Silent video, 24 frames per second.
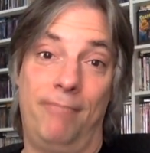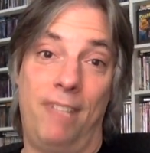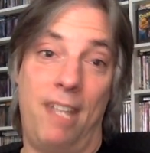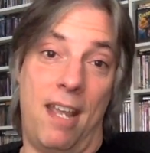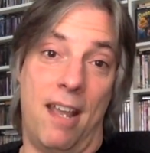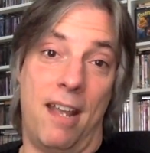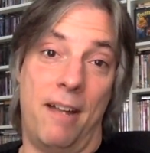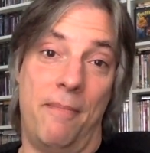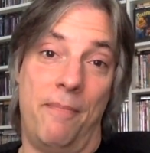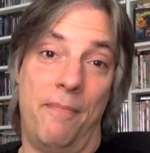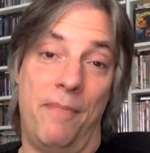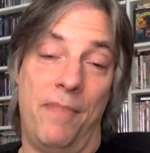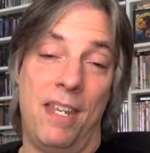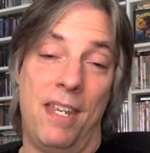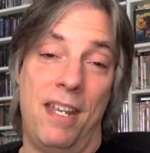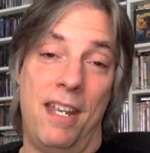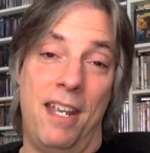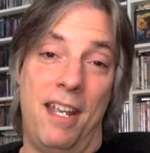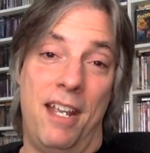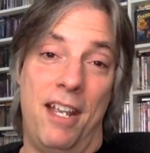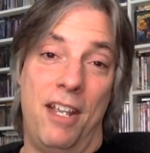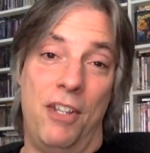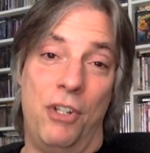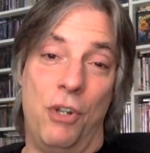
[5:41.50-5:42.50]
Okay.
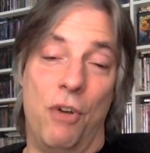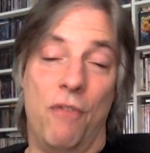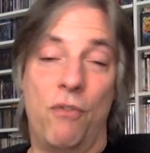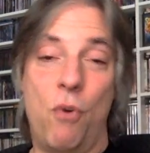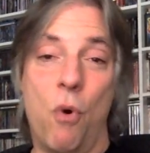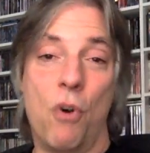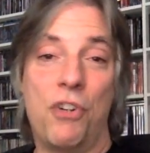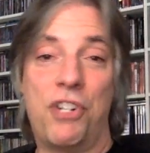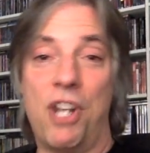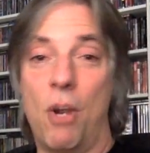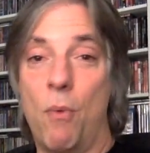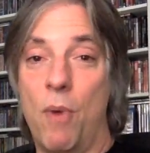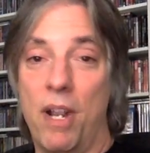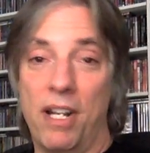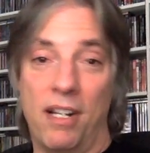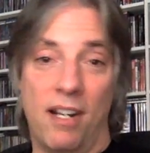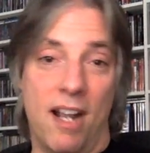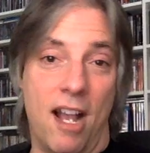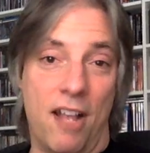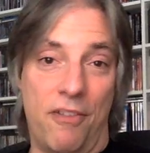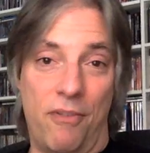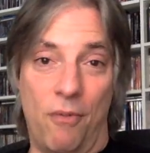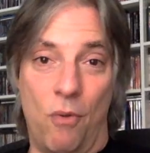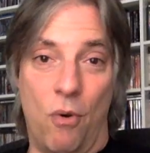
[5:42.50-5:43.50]
So, of course, I went and
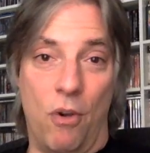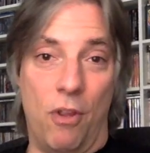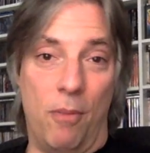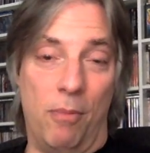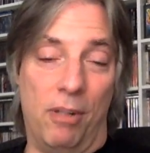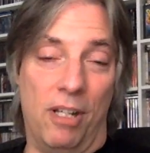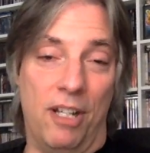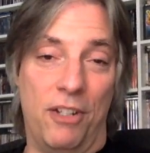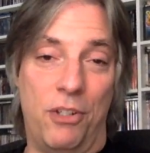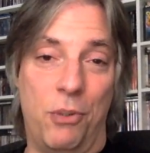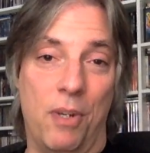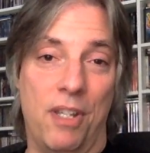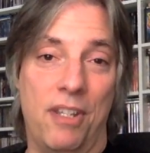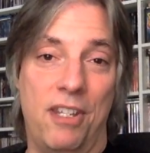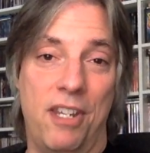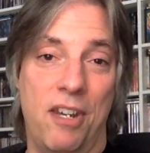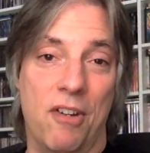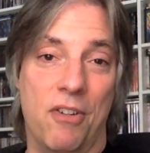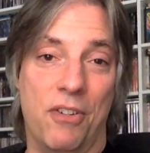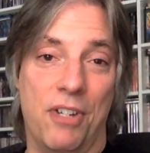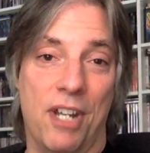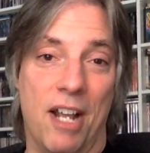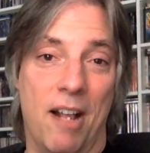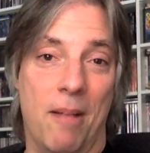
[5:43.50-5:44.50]
got all the Blood, Sweat,
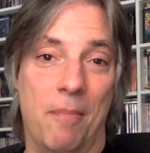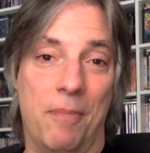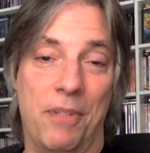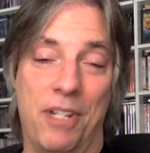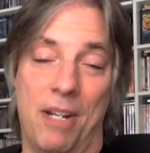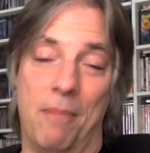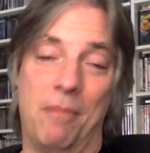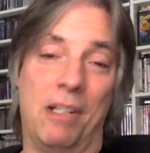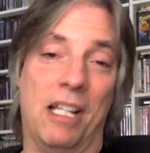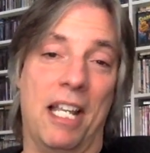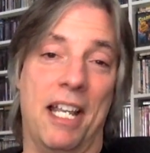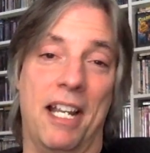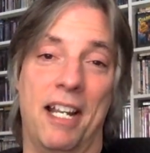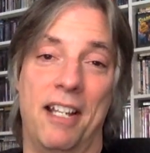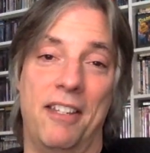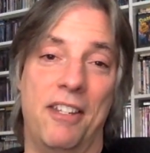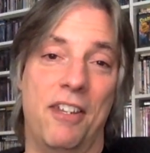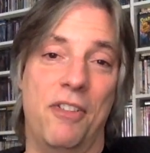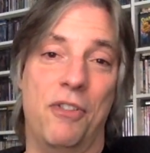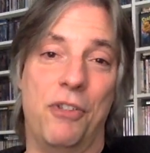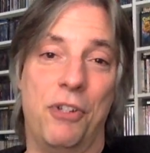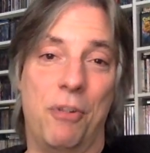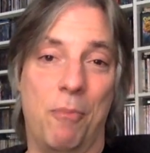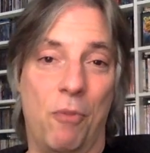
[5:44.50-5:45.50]
Tears albums, and I'm glad I
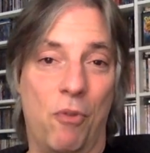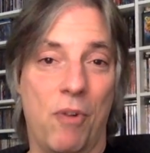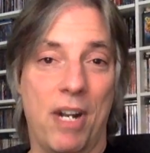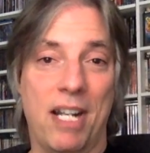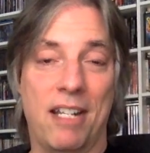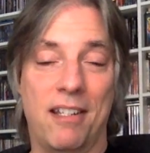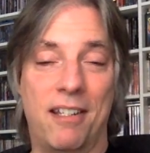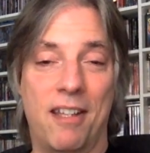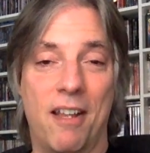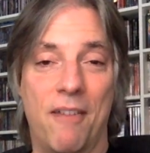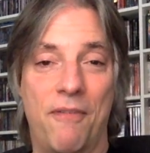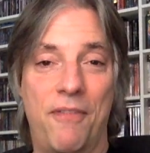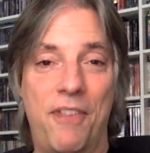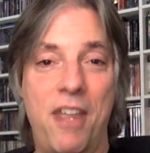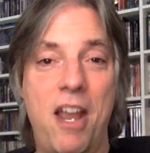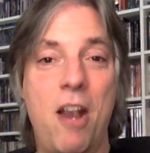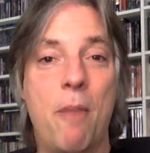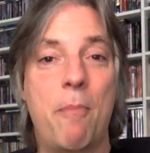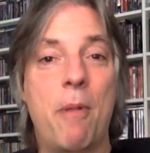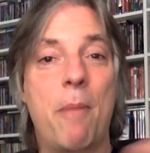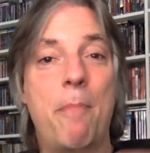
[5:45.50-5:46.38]
did some great stuff there.